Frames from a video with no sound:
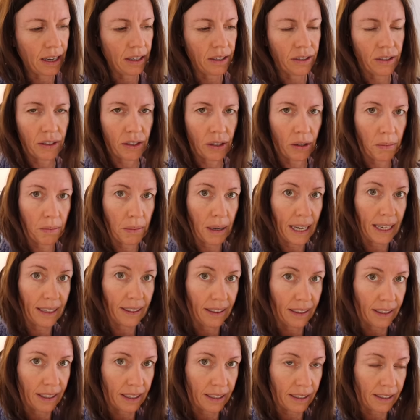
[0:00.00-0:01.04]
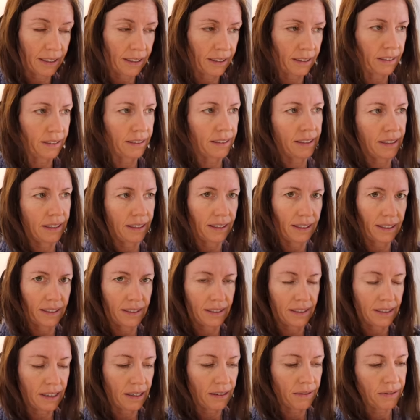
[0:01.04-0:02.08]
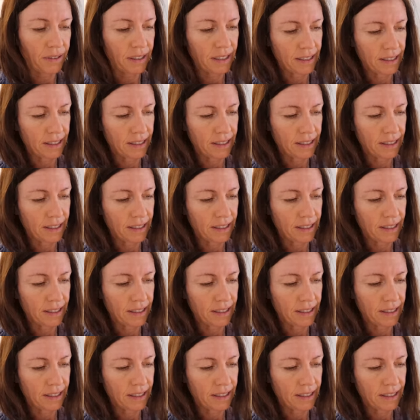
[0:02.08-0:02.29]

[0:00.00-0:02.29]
So my link to this stuff